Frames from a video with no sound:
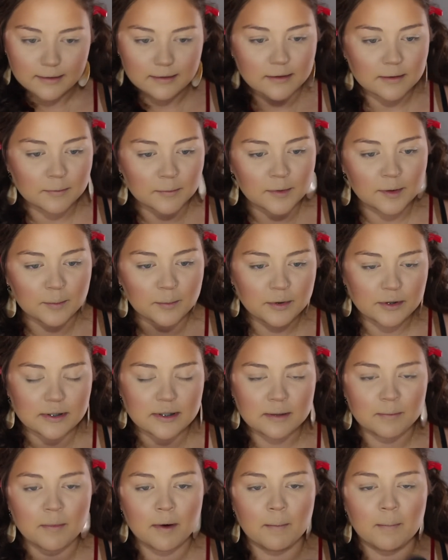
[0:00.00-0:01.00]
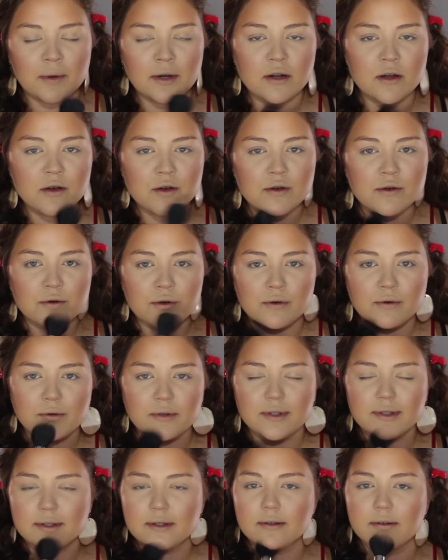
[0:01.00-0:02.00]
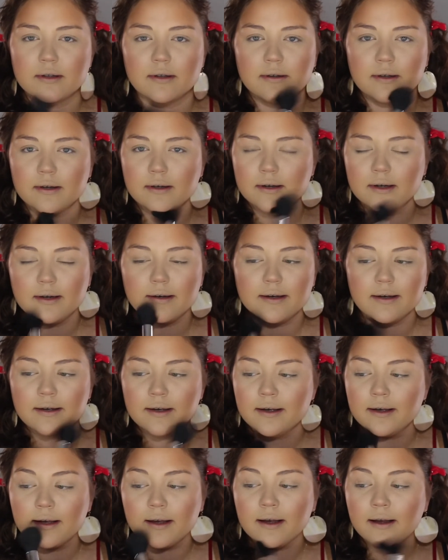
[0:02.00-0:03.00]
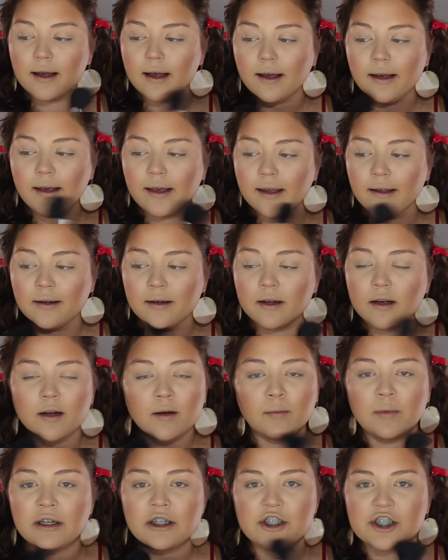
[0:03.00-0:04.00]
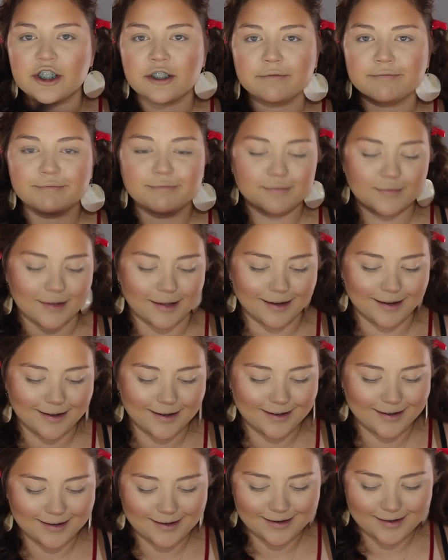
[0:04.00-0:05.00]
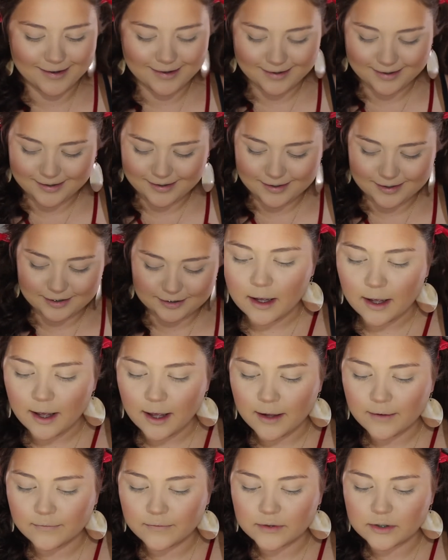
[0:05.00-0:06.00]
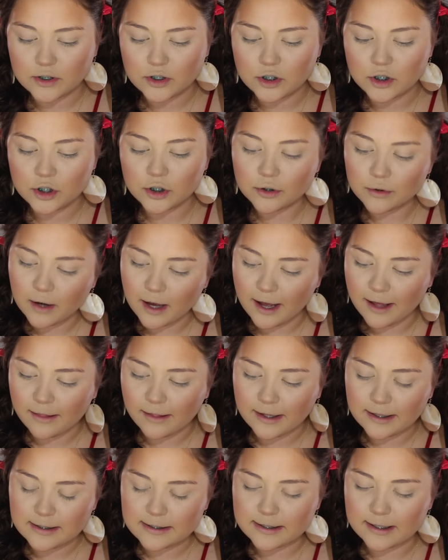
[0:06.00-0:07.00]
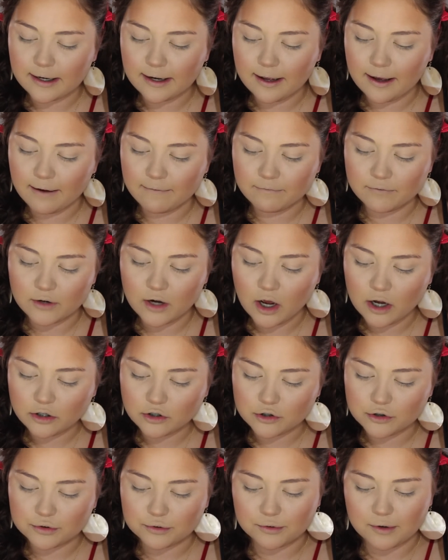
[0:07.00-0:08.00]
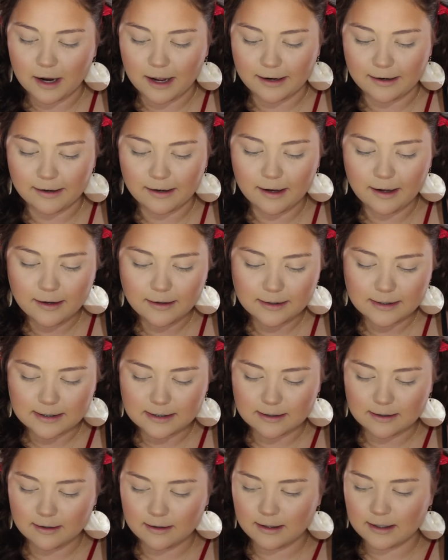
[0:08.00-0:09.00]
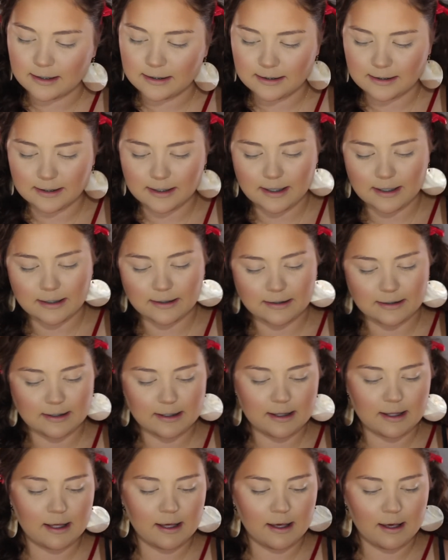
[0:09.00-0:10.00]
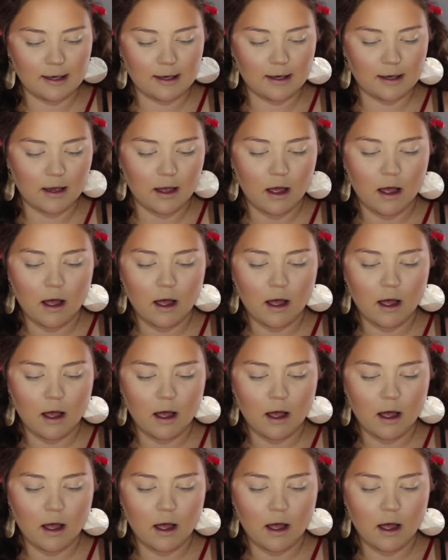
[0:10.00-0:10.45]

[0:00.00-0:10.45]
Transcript: I'm going to put some on my nose. Again, on my chin. I have two highlights that I have not tried yet. This is the